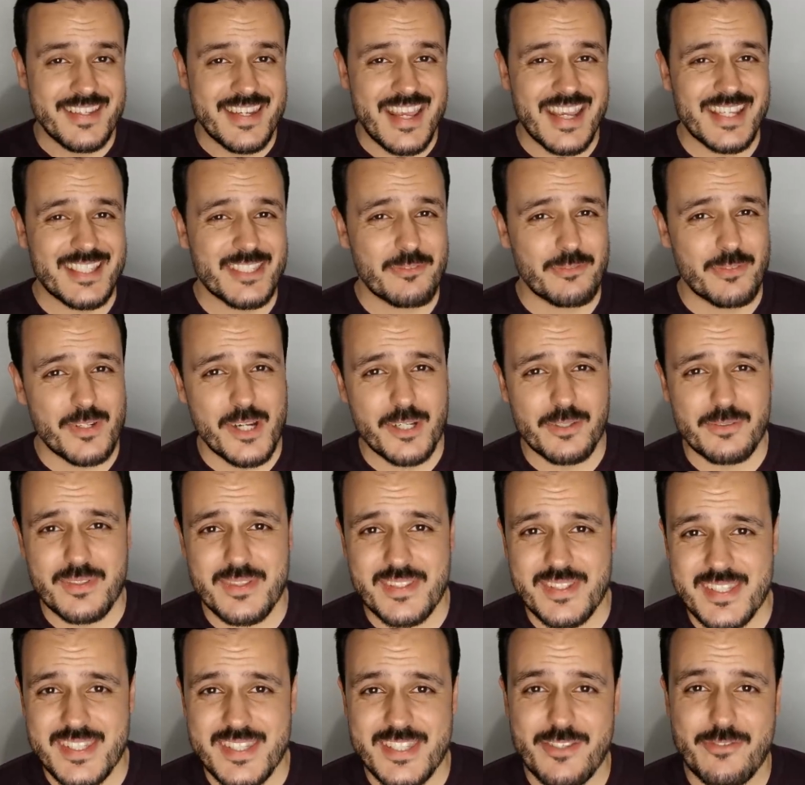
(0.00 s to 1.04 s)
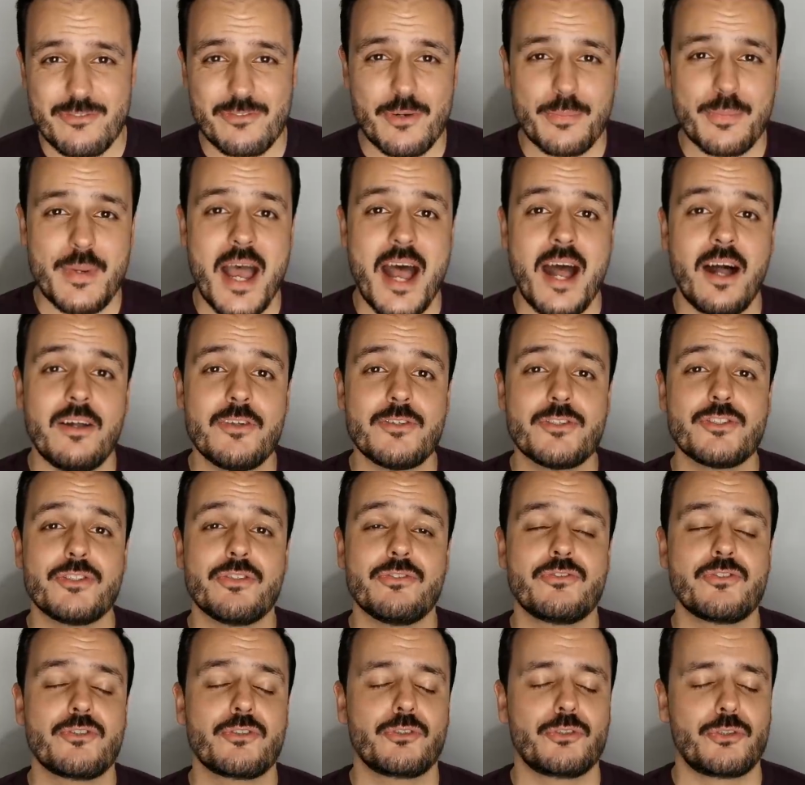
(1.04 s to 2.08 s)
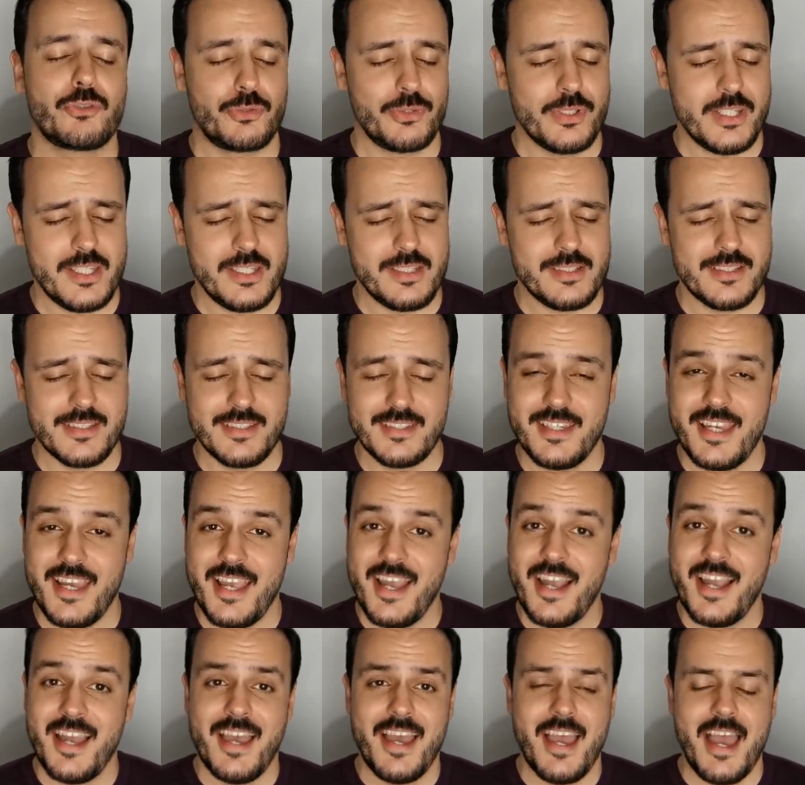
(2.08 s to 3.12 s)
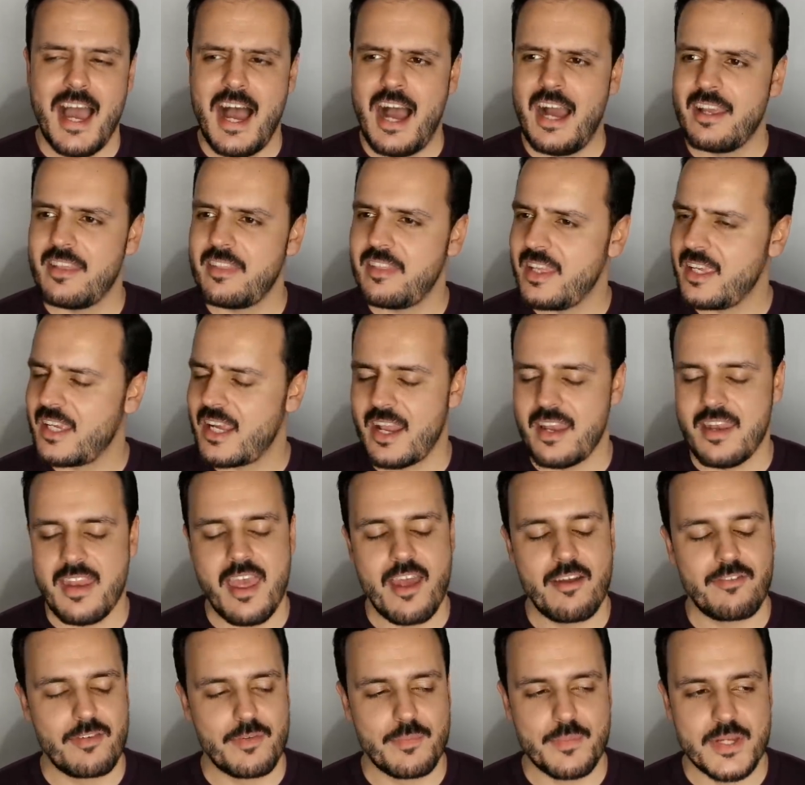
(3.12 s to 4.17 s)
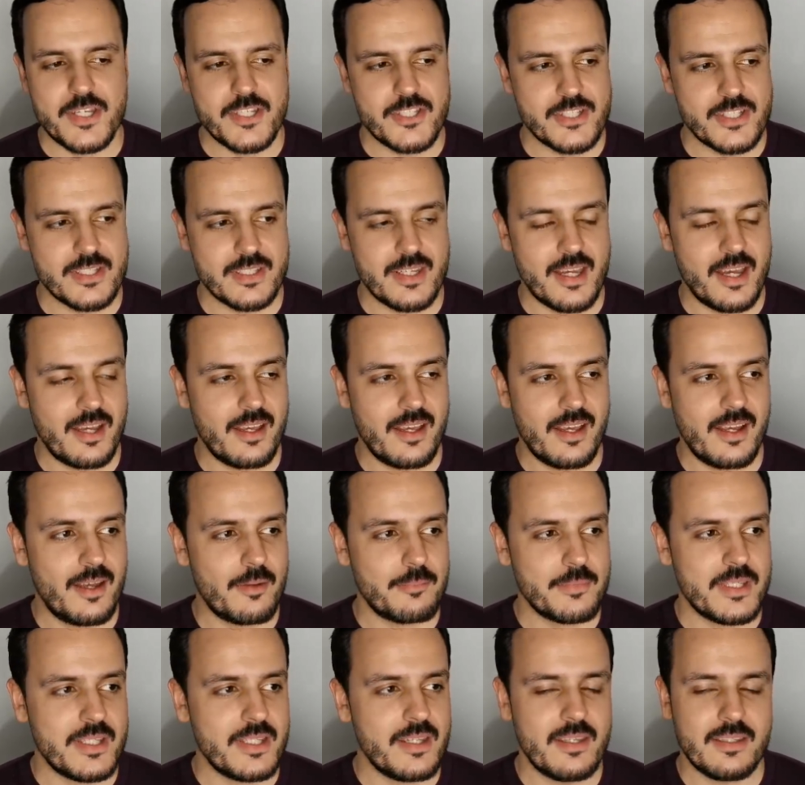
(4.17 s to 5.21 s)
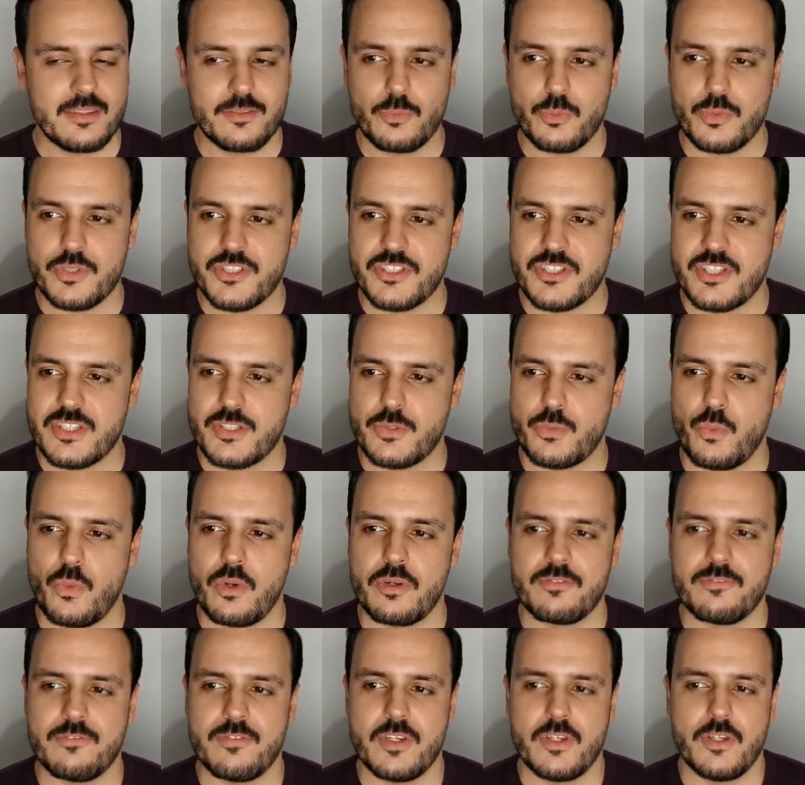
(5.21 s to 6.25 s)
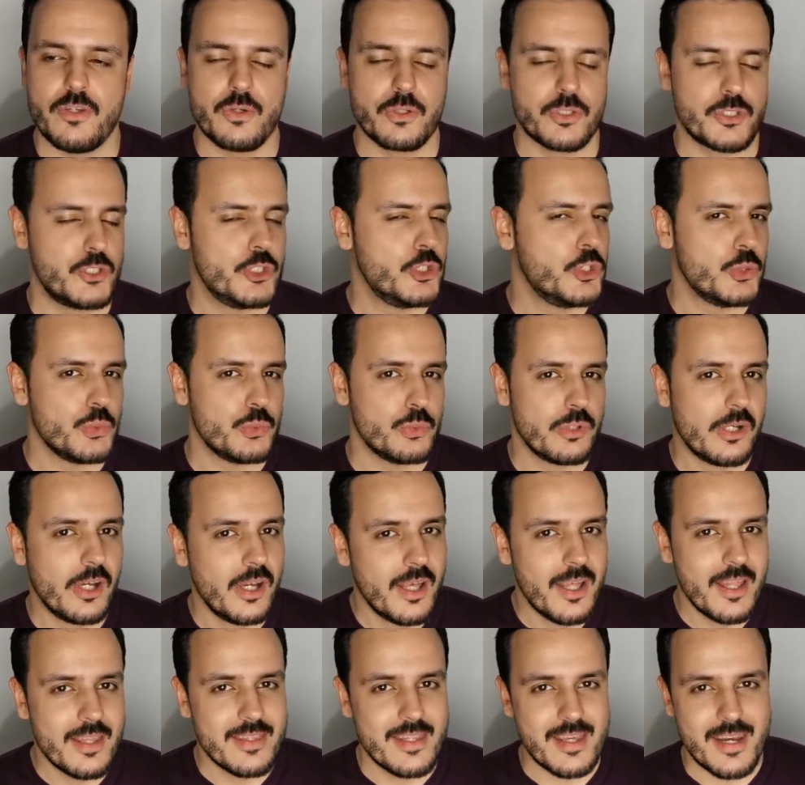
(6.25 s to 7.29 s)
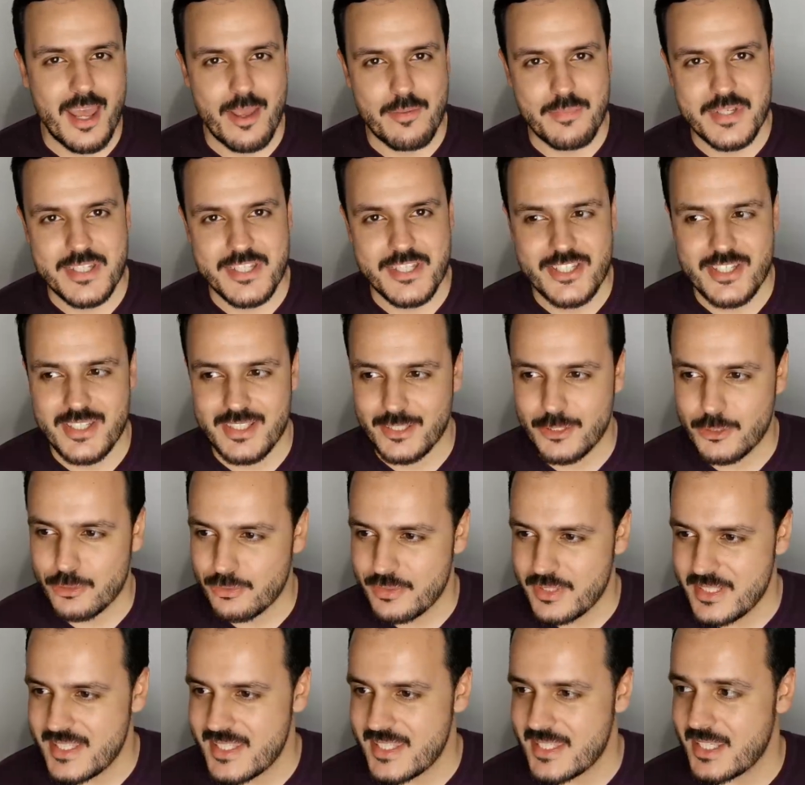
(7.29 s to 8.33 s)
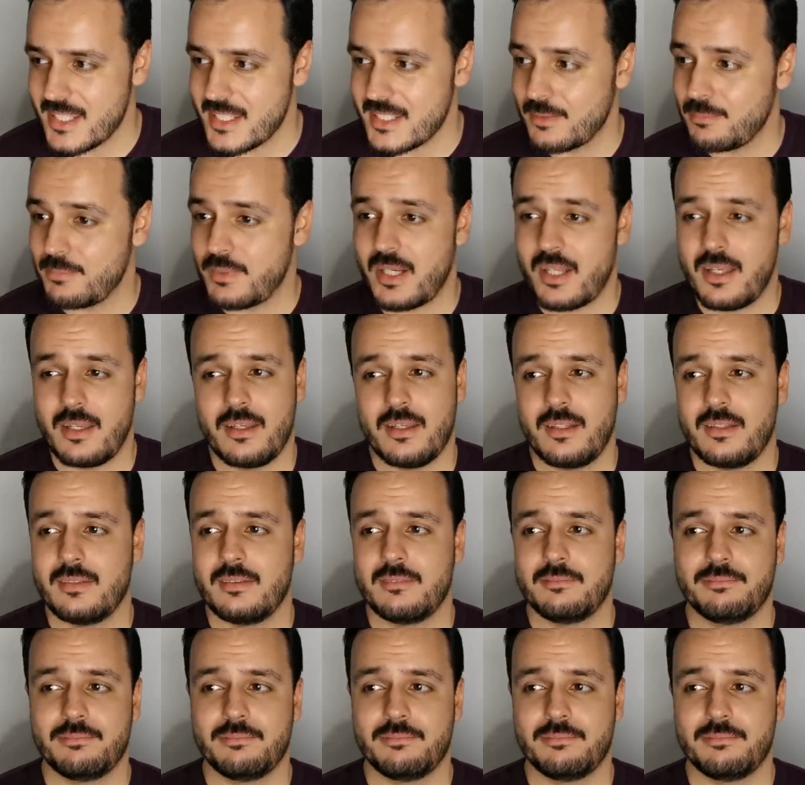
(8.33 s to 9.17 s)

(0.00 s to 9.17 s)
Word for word: Next fragrance, it's from the House of Creed. I think I never mentioned, I, I mean, it was just one video or two that I mentioned a Creed scent, but uh,